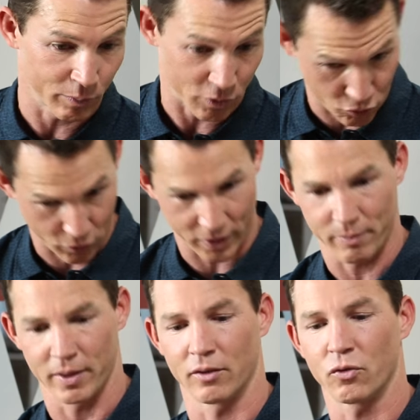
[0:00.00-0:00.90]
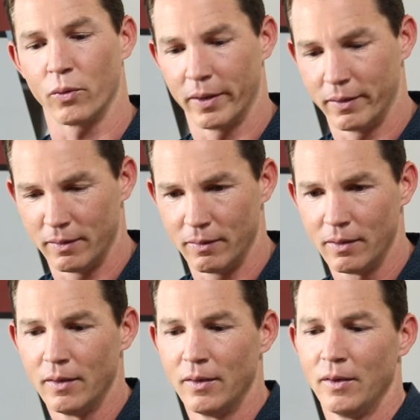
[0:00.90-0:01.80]
with Julia being a twin and
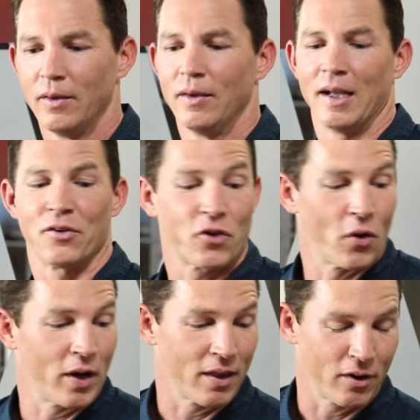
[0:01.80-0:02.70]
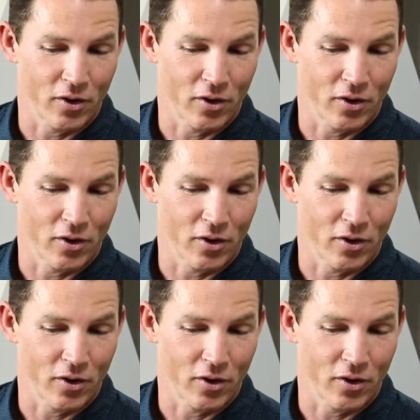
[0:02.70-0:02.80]
and so and then